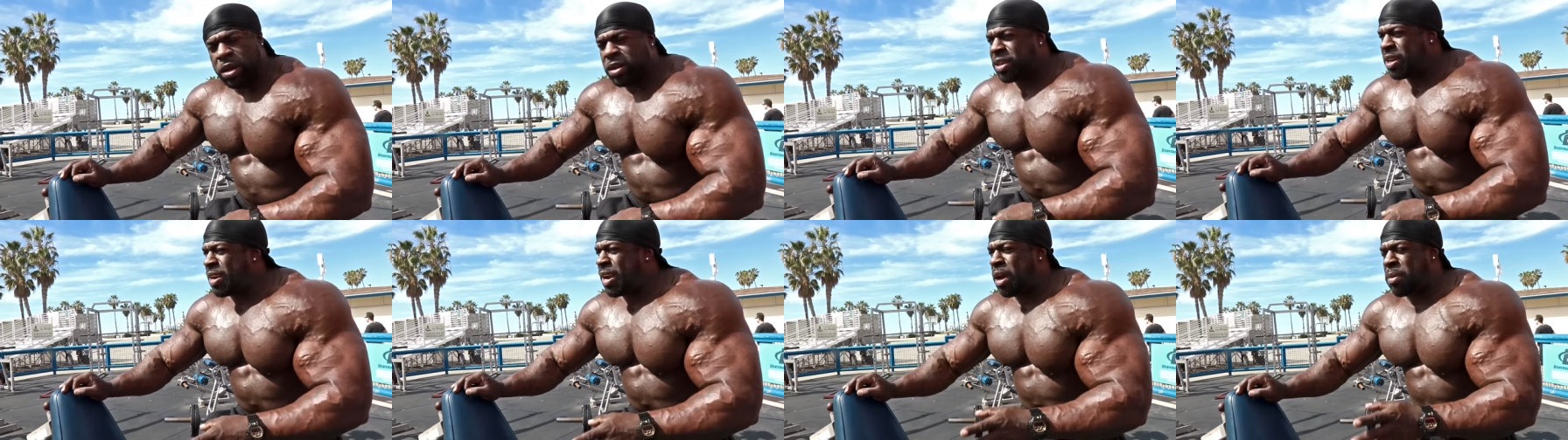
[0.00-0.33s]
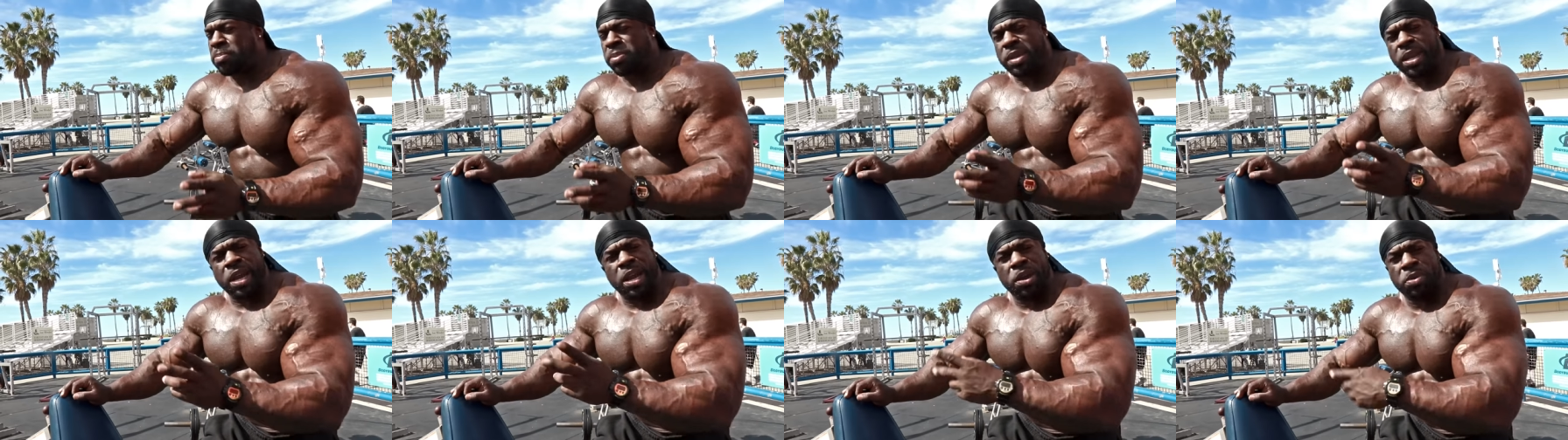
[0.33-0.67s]
Then
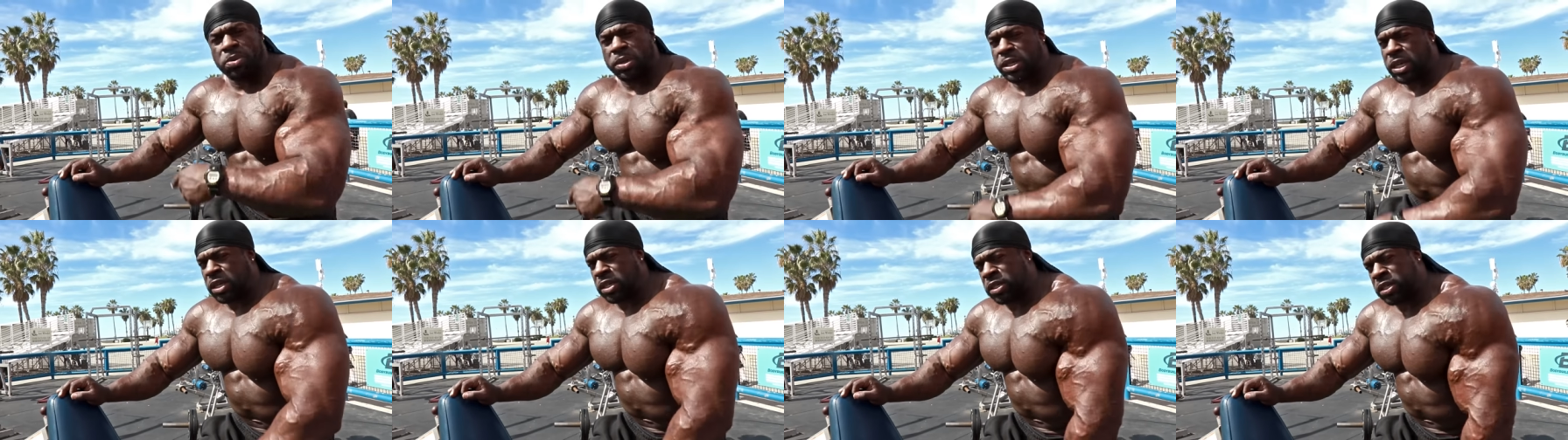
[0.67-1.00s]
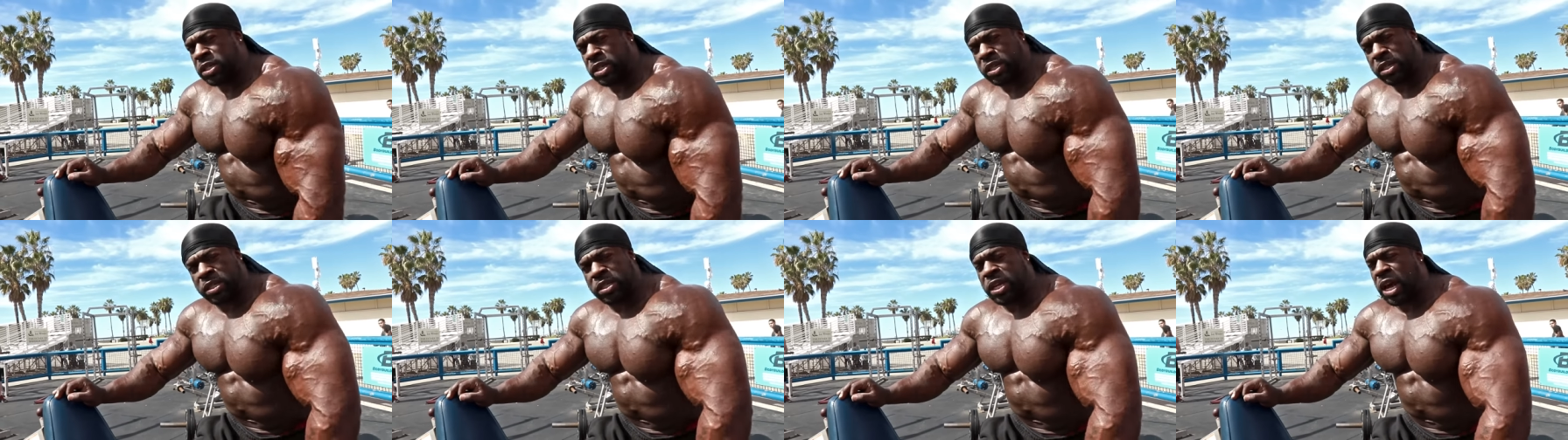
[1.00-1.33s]
I'm done with that
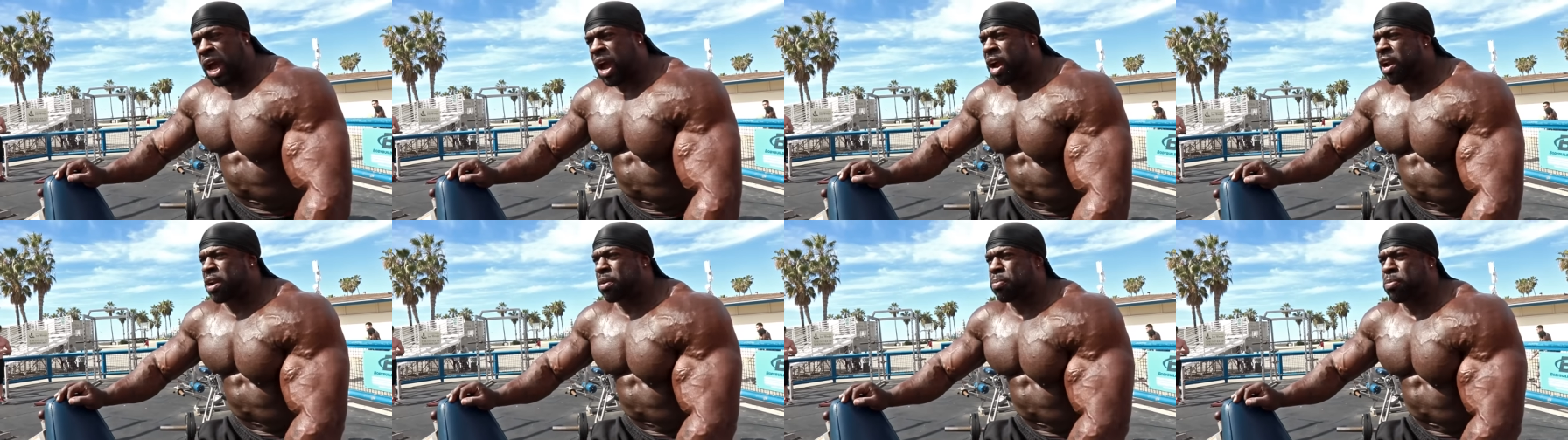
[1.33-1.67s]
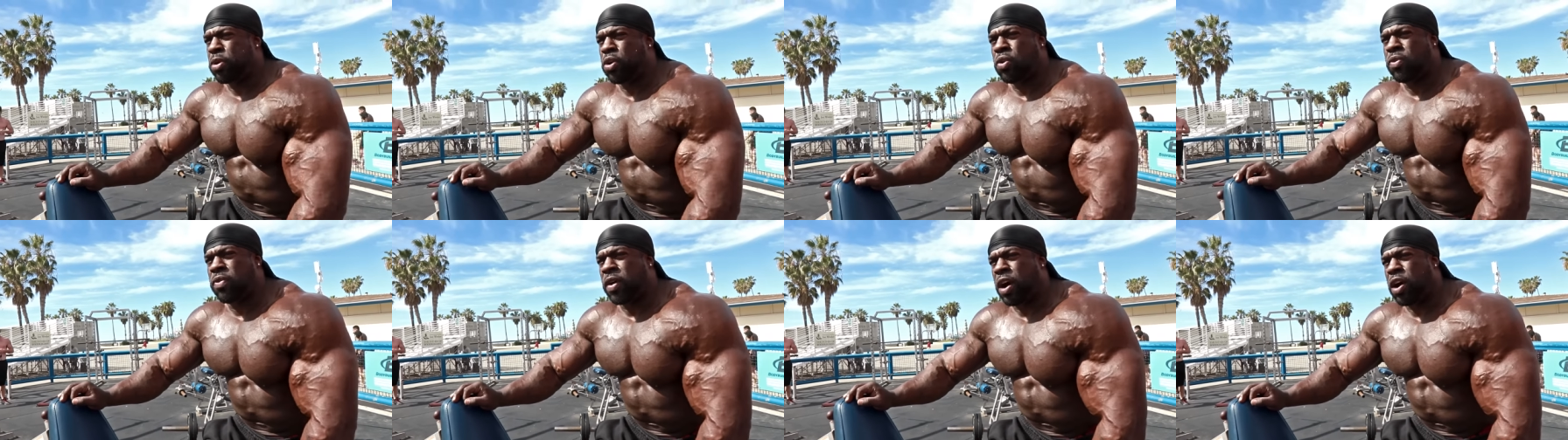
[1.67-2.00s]
shit. It's time to
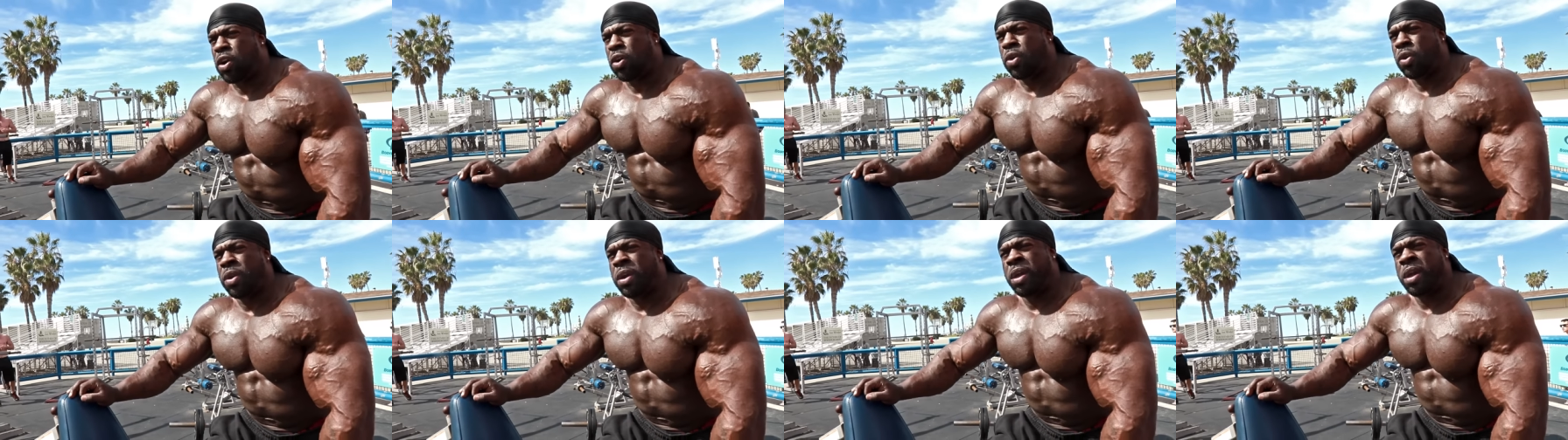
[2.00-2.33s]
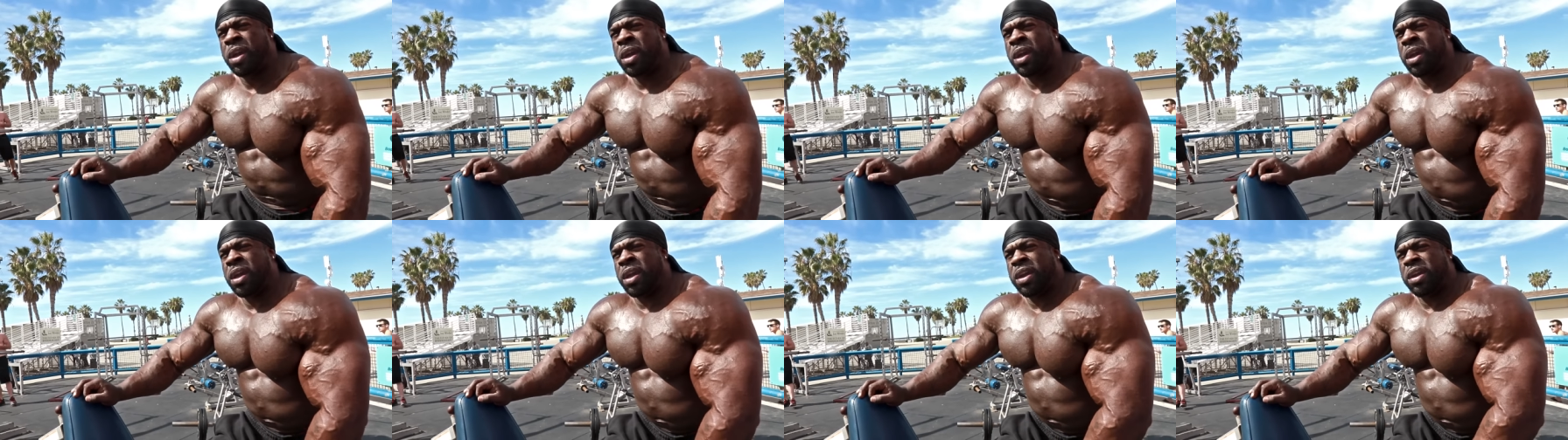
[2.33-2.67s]
move on.
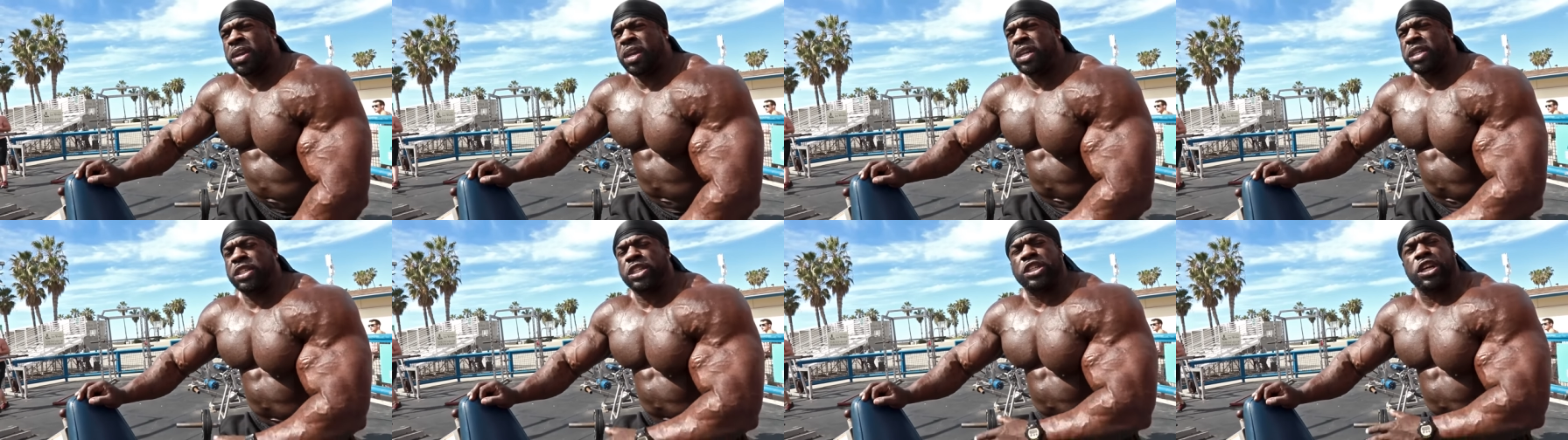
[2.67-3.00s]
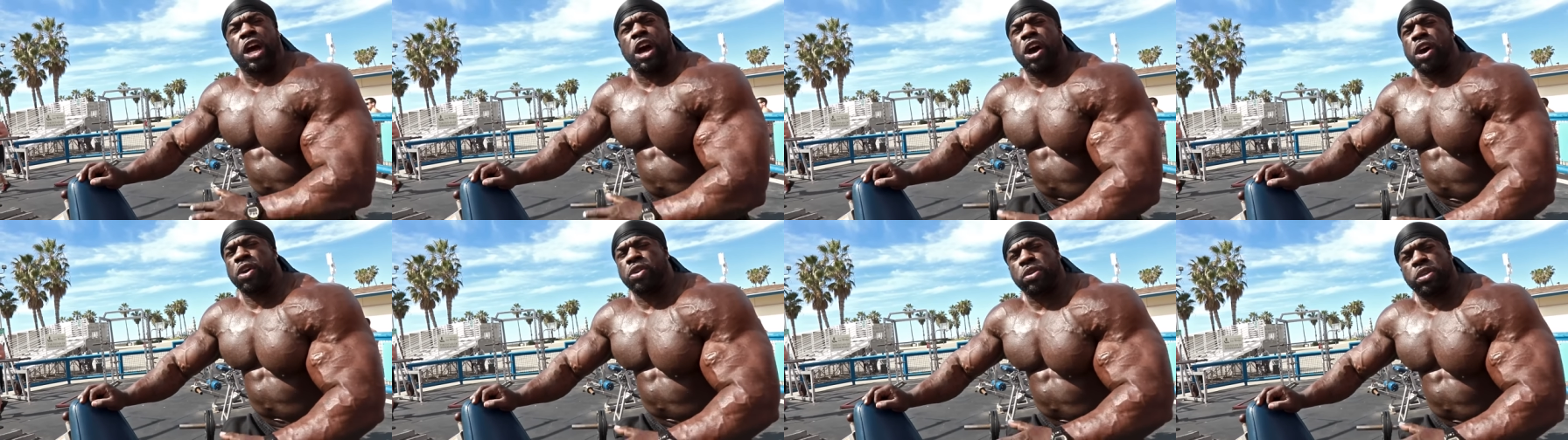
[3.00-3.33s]
Because
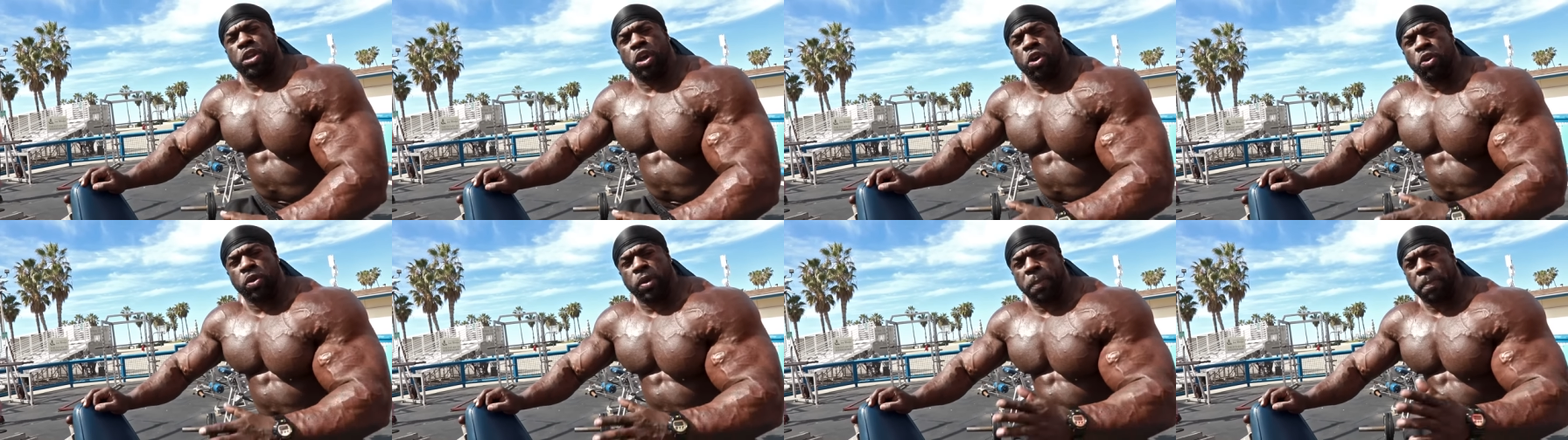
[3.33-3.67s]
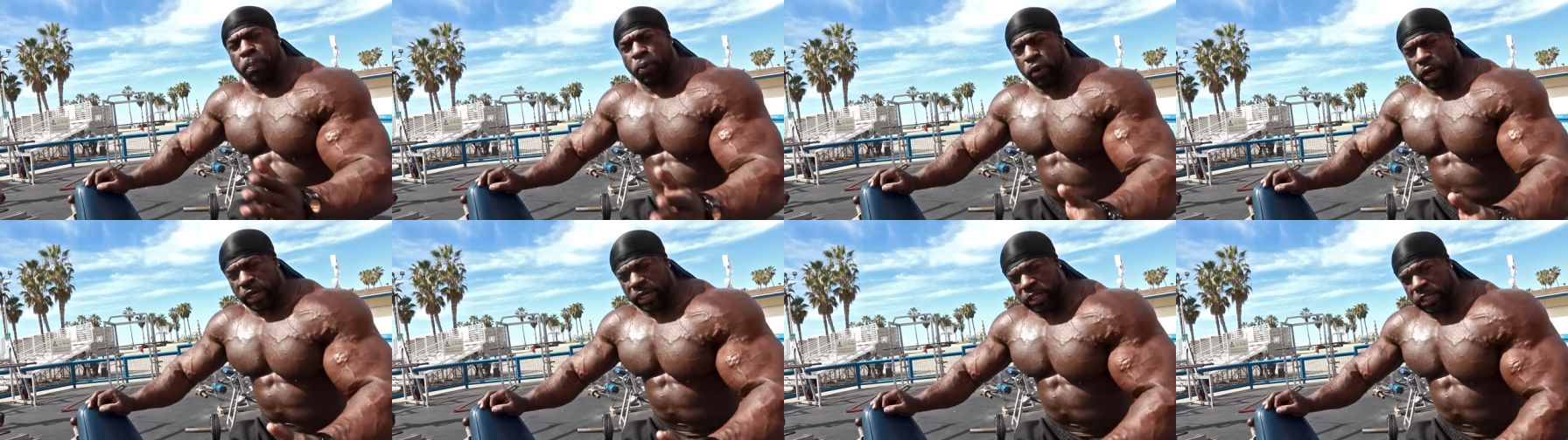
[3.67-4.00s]
y'all don't
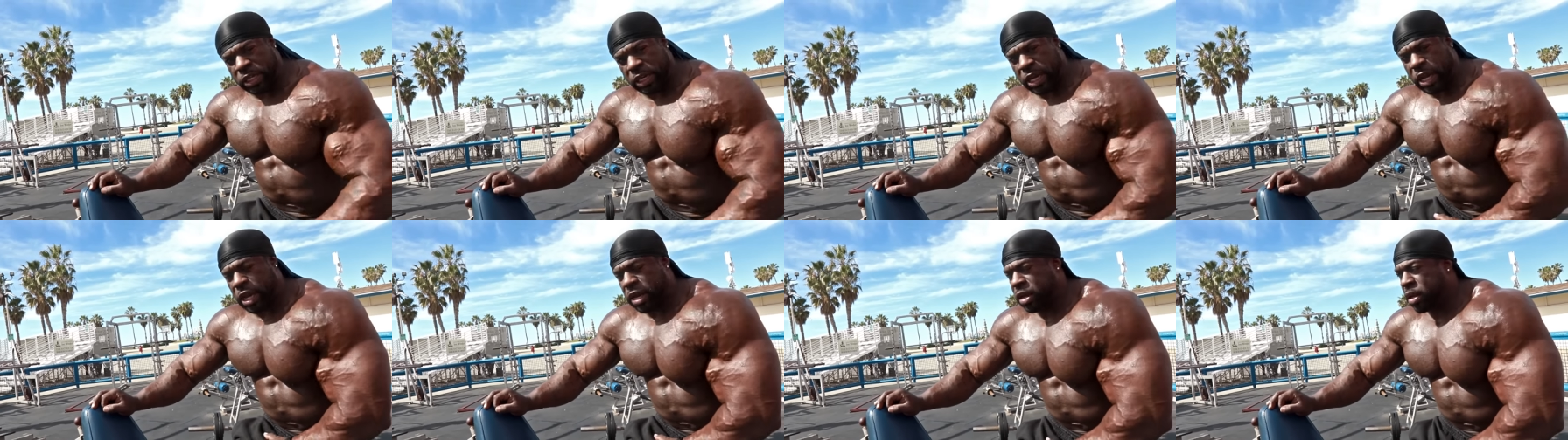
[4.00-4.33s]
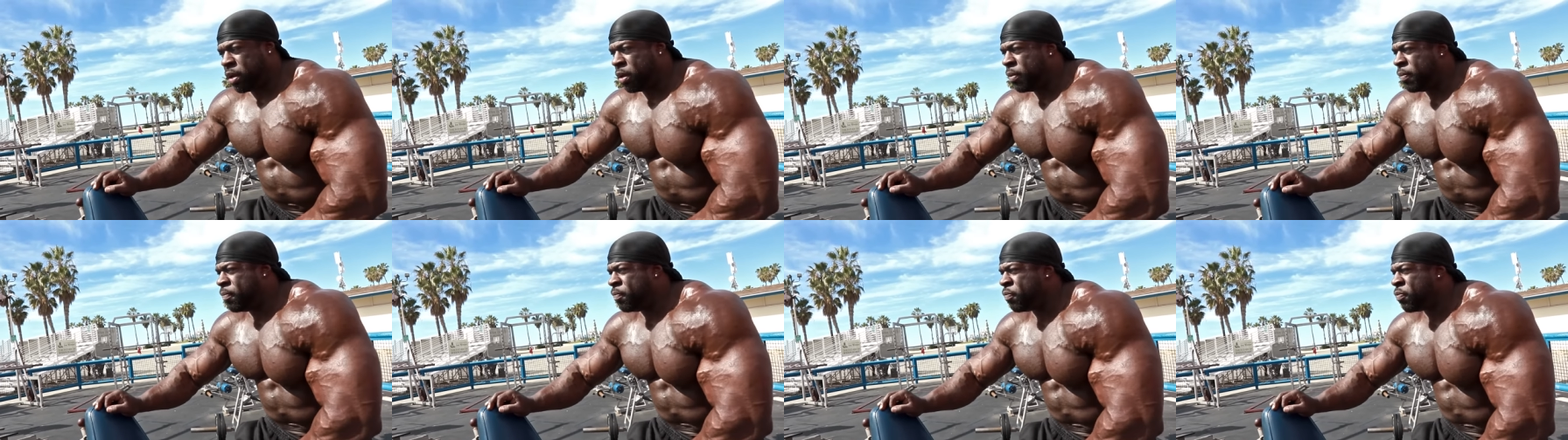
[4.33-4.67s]
appreciate it.